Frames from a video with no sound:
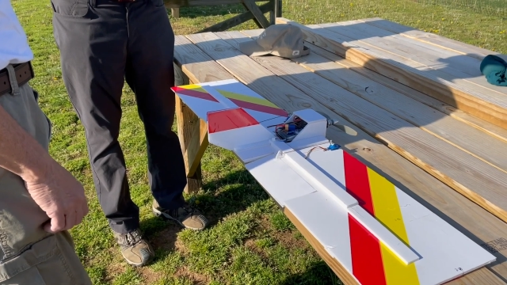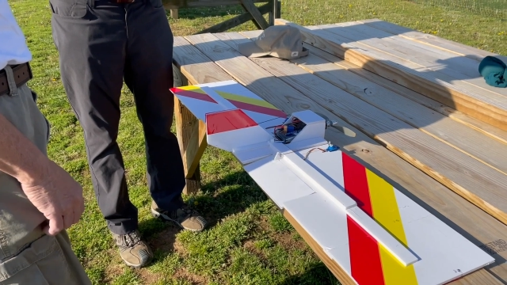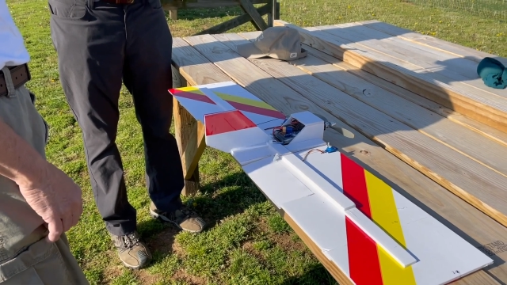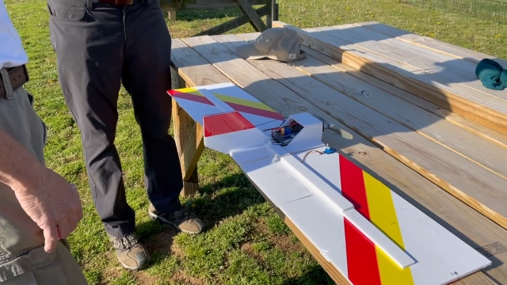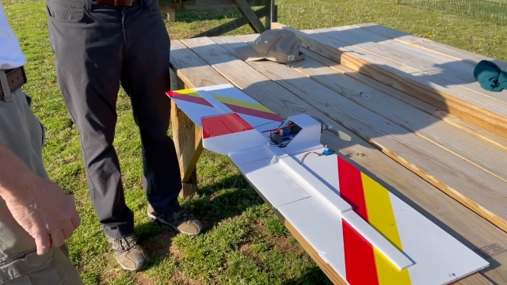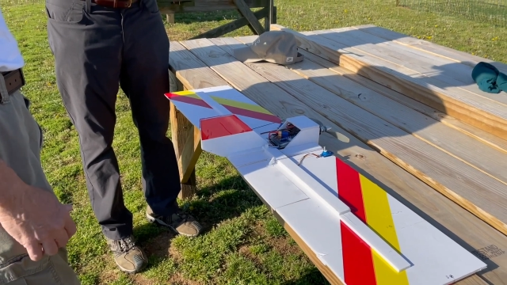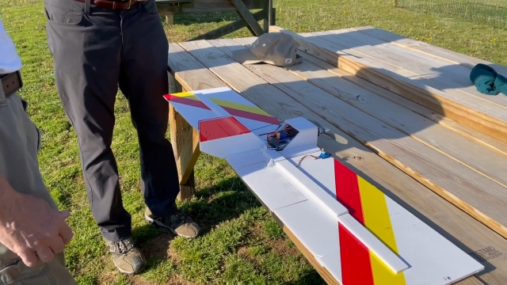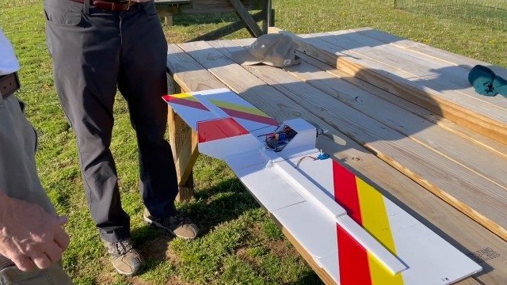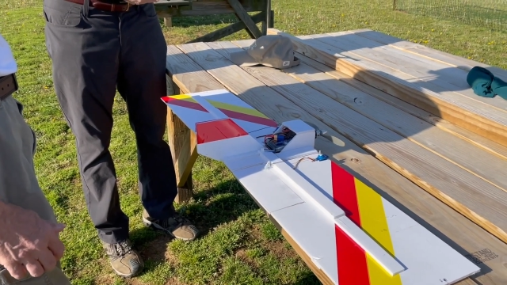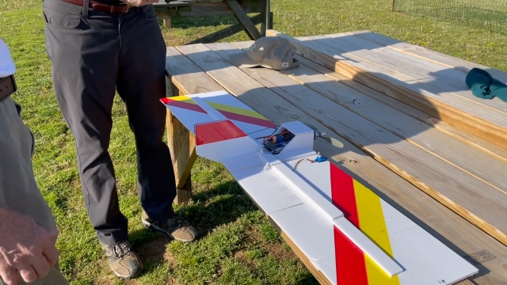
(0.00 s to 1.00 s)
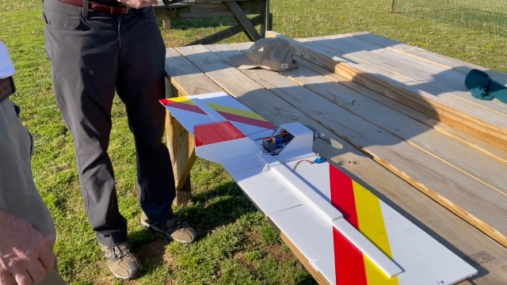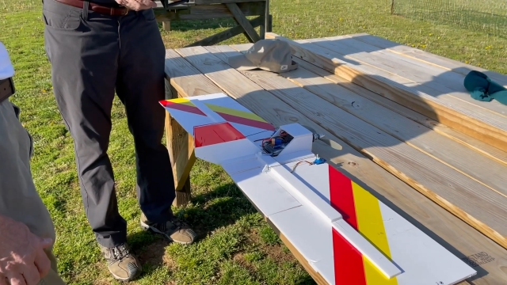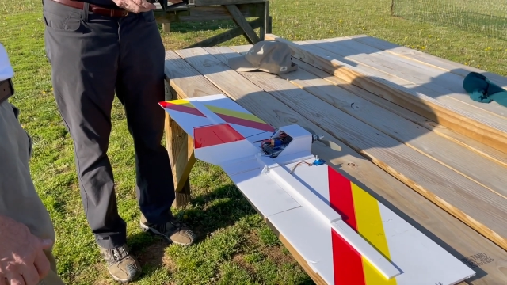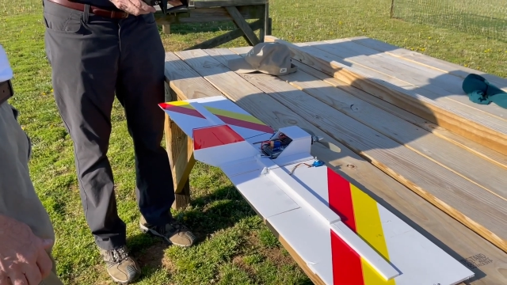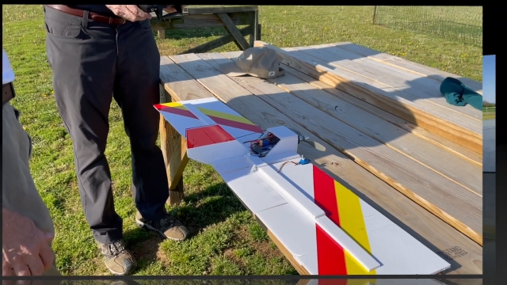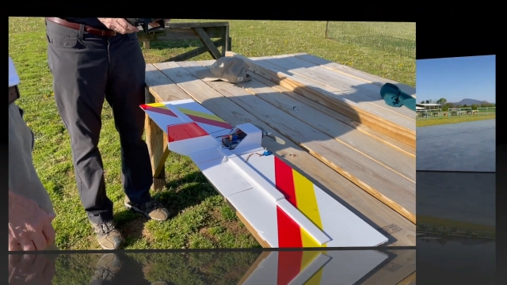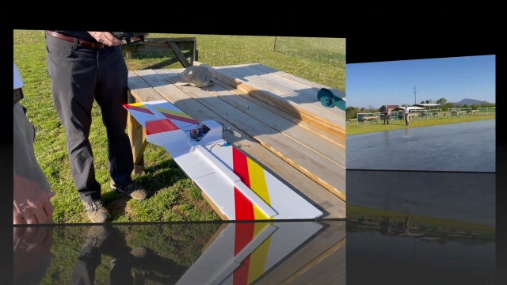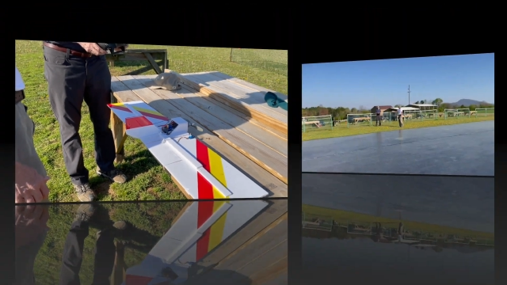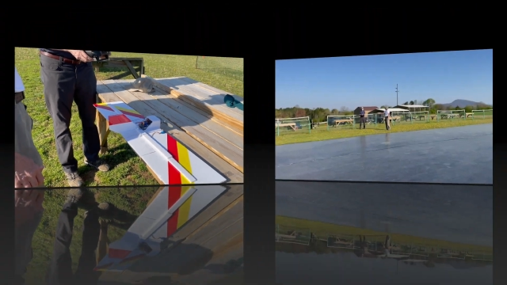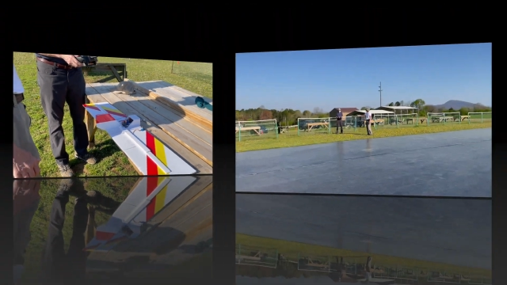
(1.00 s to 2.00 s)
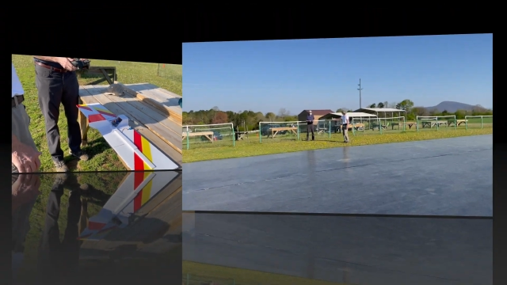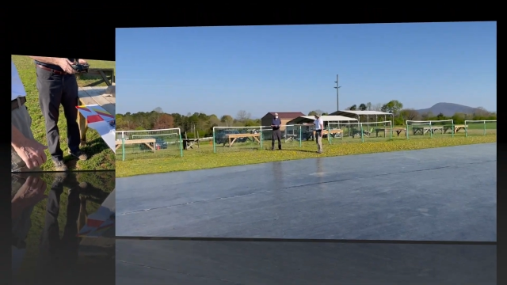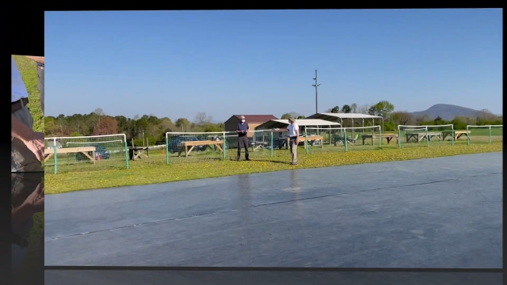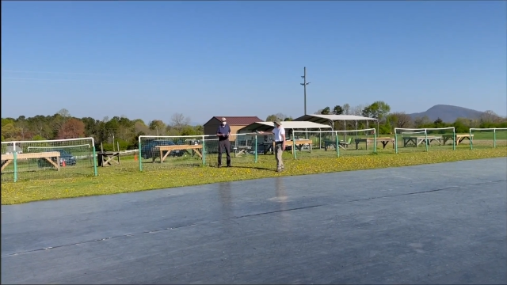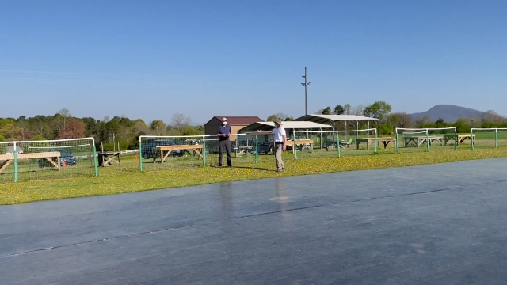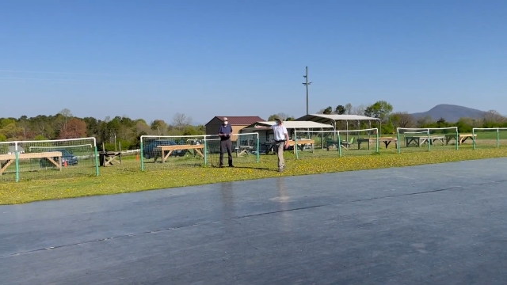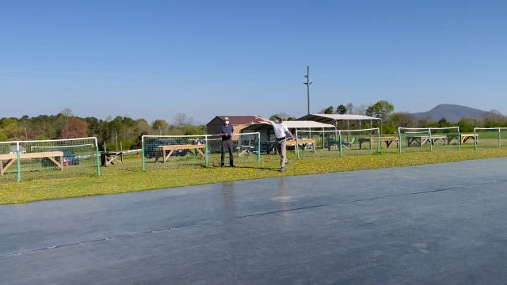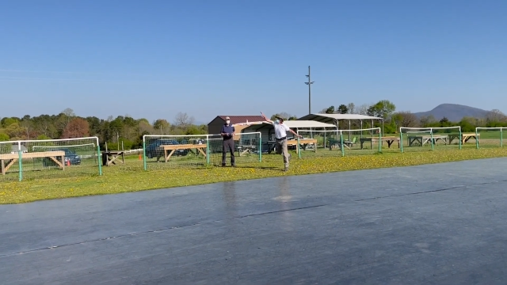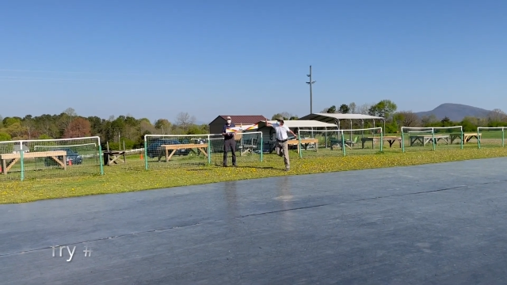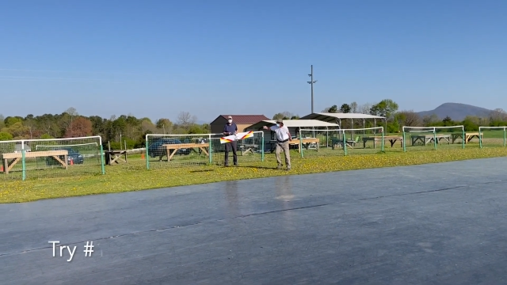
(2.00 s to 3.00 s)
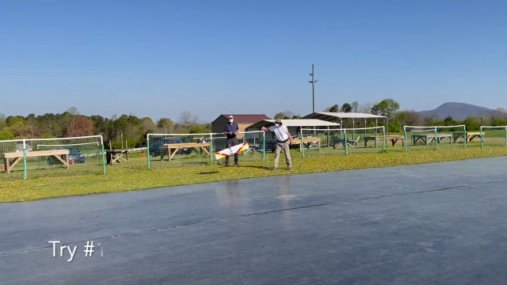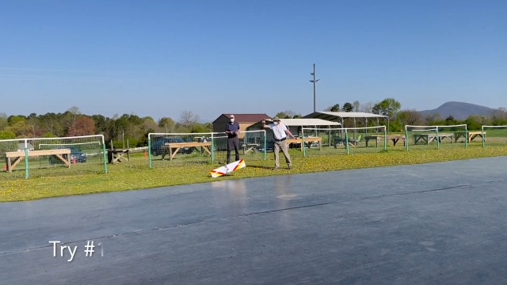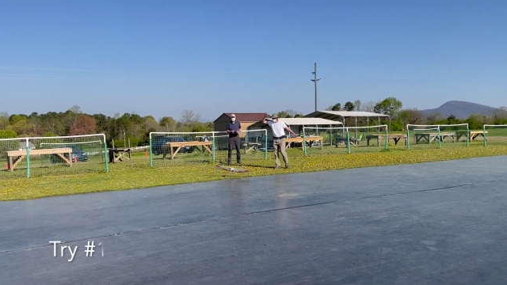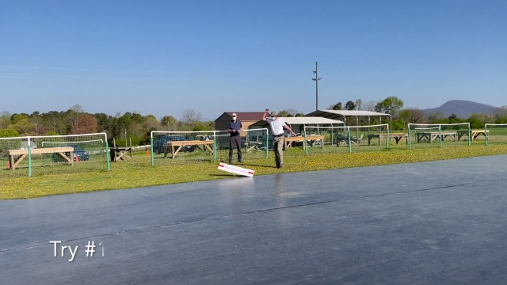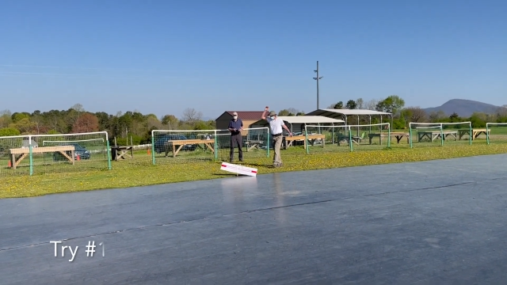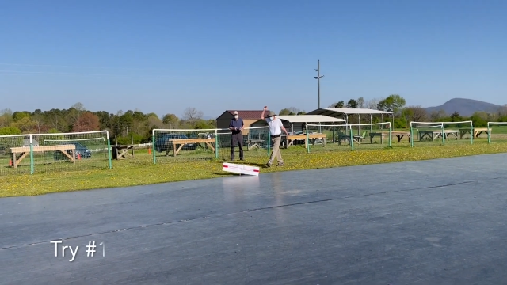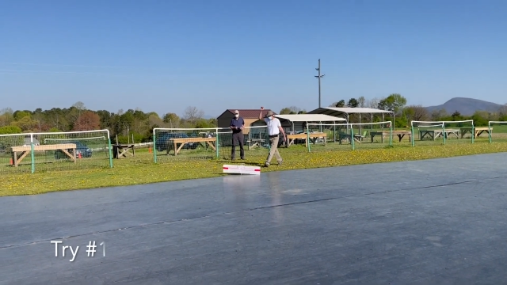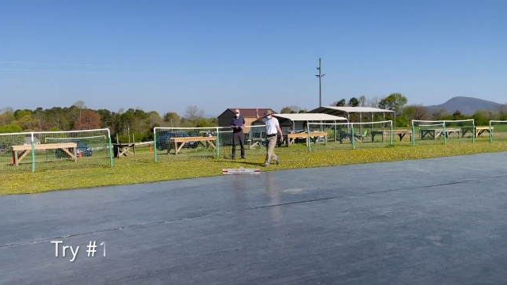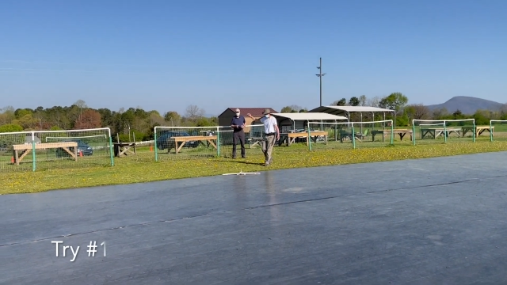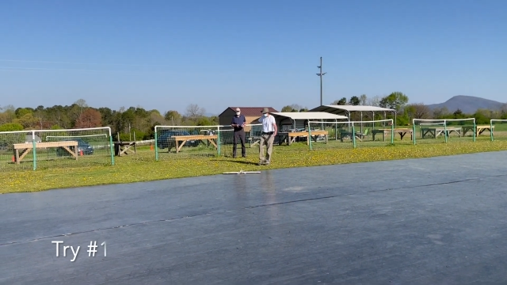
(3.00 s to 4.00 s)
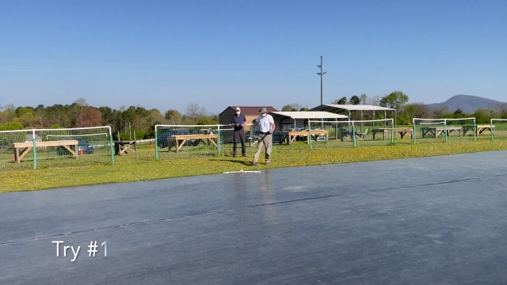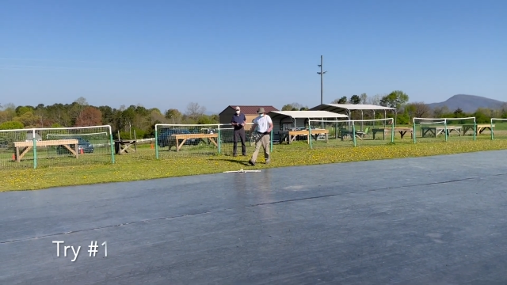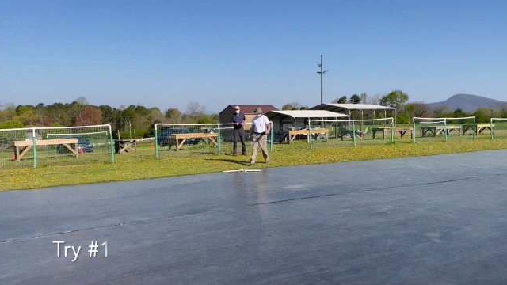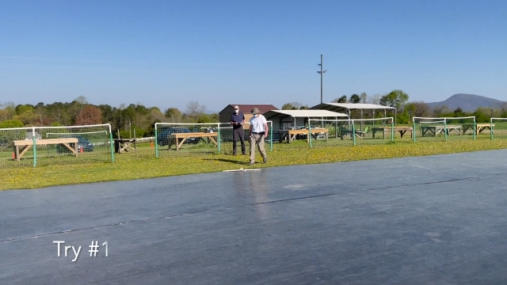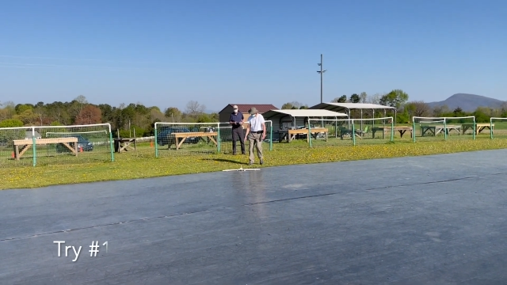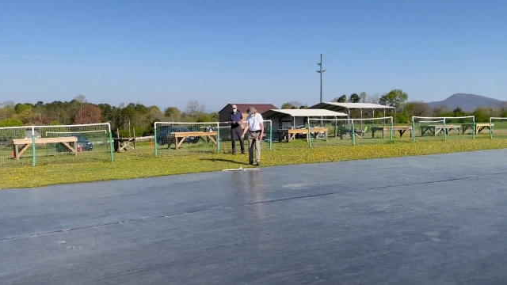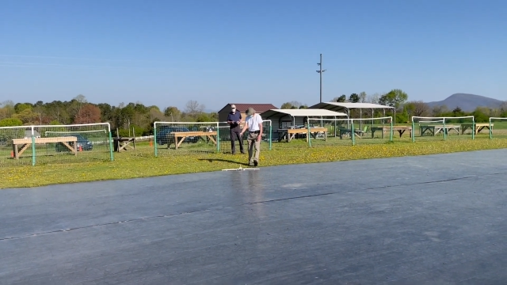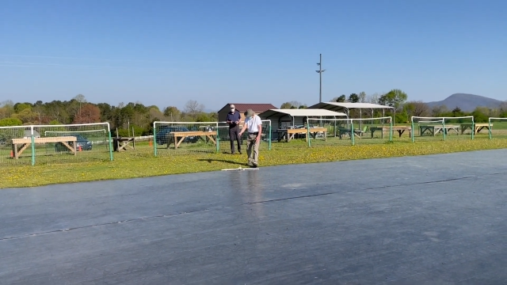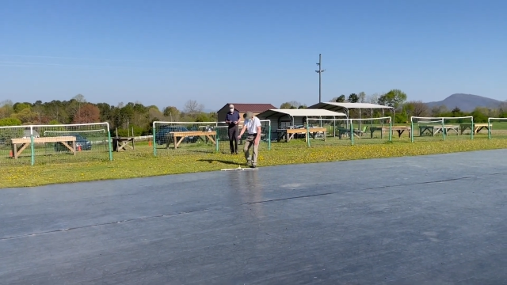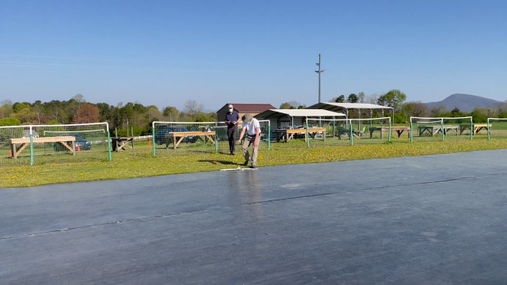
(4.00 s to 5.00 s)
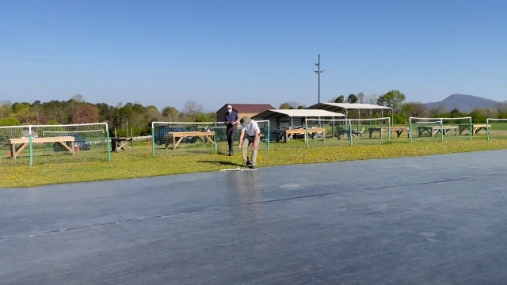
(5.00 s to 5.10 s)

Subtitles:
[unreadable: no face in view]